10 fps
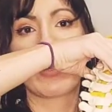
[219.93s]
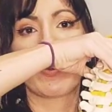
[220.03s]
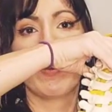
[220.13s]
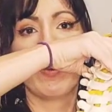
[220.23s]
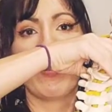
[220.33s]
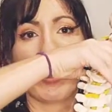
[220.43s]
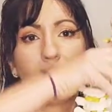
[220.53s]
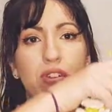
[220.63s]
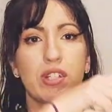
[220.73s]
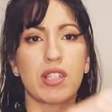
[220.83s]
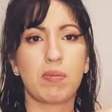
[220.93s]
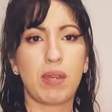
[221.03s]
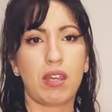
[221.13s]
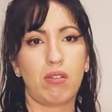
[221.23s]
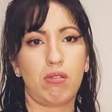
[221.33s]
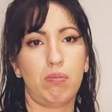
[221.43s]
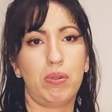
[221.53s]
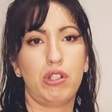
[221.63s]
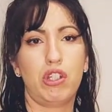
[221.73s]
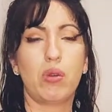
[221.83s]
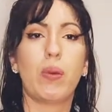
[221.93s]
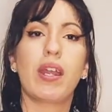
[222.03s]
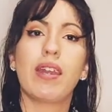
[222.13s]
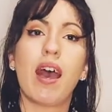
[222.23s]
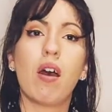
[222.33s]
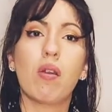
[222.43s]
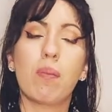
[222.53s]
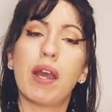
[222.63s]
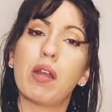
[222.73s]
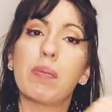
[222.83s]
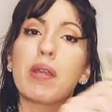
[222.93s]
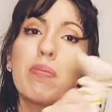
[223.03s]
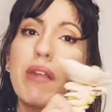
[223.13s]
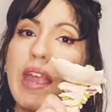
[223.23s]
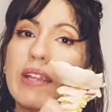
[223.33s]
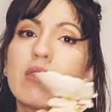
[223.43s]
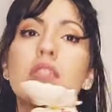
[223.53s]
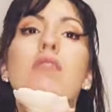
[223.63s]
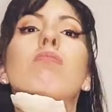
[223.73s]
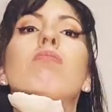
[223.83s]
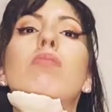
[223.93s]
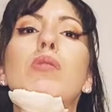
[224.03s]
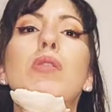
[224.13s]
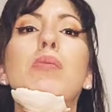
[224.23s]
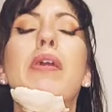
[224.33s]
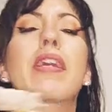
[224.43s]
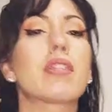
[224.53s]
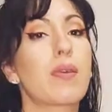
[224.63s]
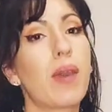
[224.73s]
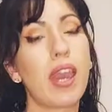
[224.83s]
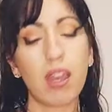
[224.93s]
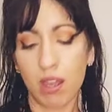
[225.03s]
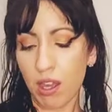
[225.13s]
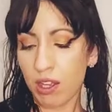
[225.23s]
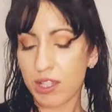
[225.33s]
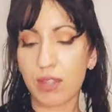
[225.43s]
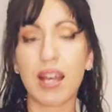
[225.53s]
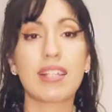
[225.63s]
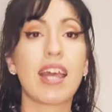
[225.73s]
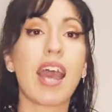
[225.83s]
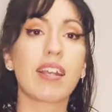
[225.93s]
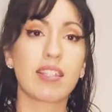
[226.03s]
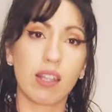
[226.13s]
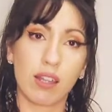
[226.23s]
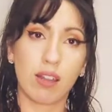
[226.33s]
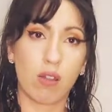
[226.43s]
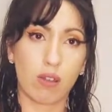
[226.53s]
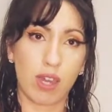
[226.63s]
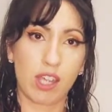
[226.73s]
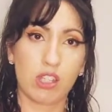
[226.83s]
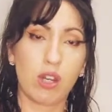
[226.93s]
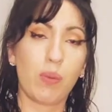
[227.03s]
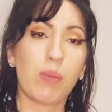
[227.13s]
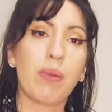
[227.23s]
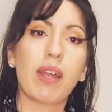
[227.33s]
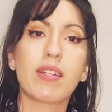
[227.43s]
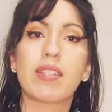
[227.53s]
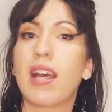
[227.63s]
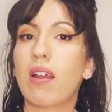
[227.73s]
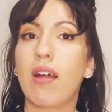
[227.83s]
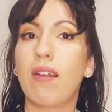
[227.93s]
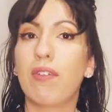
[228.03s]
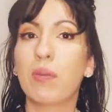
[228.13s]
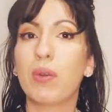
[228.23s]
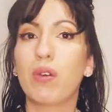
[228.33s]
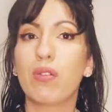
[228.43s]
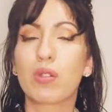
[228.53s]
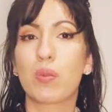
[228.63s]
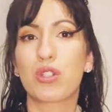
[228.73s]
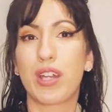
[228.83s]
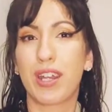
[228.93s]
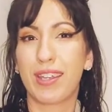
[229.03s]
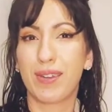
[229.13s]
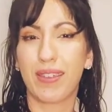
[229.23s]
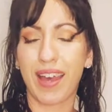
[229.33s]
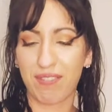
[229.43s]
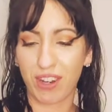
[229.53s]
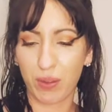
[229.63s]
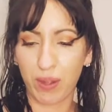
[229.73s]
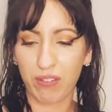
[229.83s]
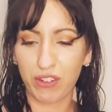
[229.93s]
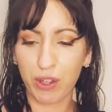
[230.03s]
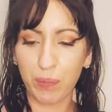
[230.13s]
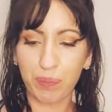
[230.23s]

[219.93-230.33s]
we're moving, versus being pushed or weighed down by our big brains. Okay? So that's axial elongation, and we practice that in all of our moves, and we'll try to cue that very well for you.